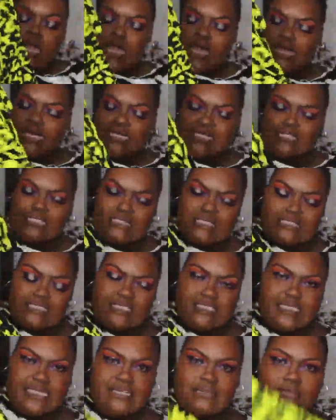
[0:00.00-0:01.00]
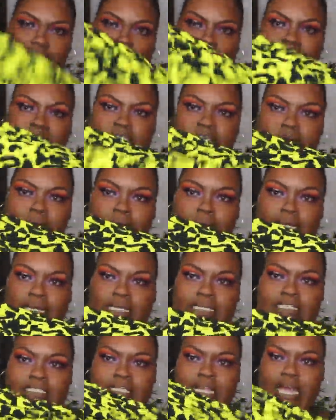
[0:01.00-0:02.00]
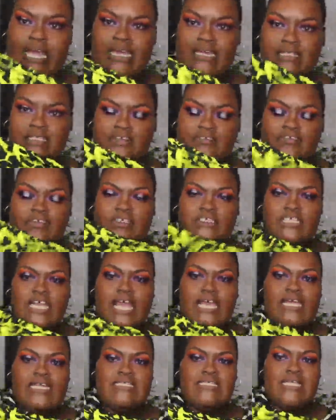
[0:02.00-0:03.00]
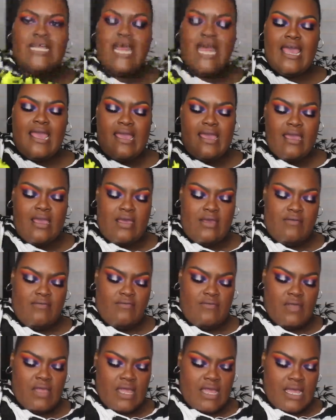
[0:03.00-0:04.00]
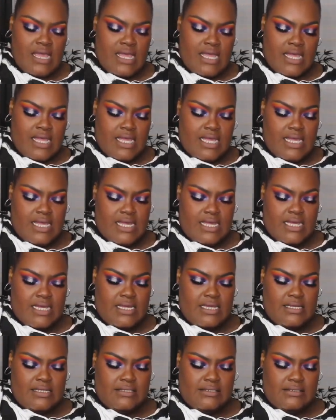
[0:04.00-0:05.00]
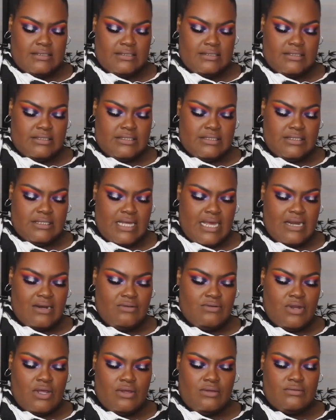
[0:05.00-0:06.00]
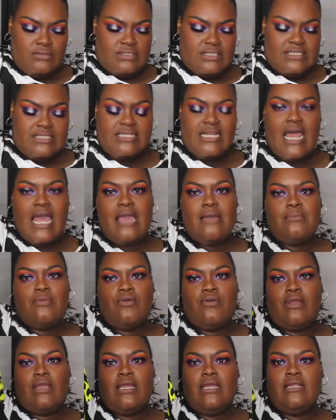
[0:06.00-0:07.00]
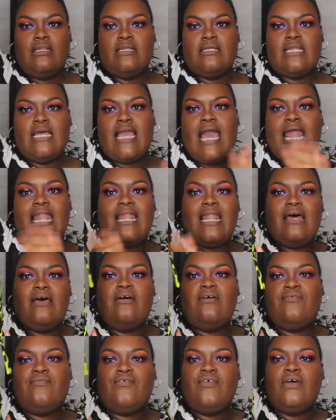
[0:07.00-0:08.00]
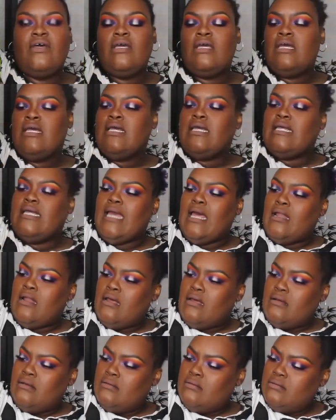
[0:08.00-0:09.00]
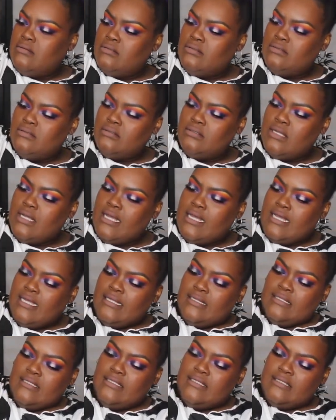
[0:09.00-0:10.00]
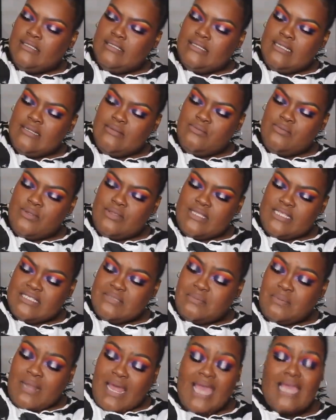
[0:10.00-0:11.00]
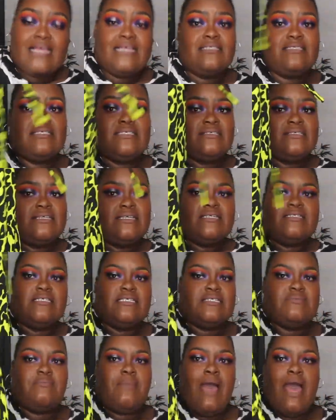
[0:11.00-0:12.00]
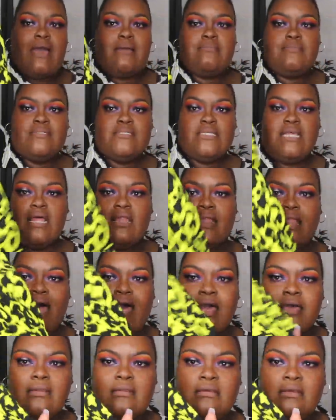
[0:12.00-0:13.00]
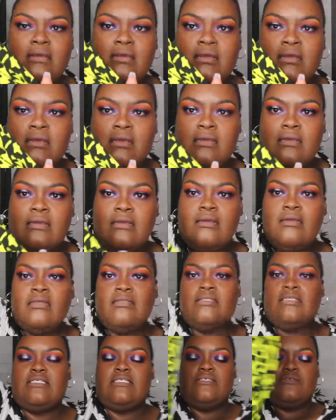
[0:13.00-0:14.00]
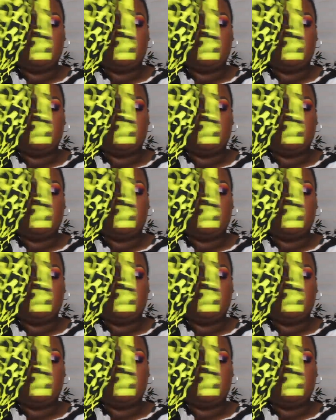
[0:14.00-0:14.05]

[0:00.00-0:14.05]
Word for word: and I can just see it with so many like different jackets that I have and I don't know just lime green like I love yellow and with this black it just it just pops a lot this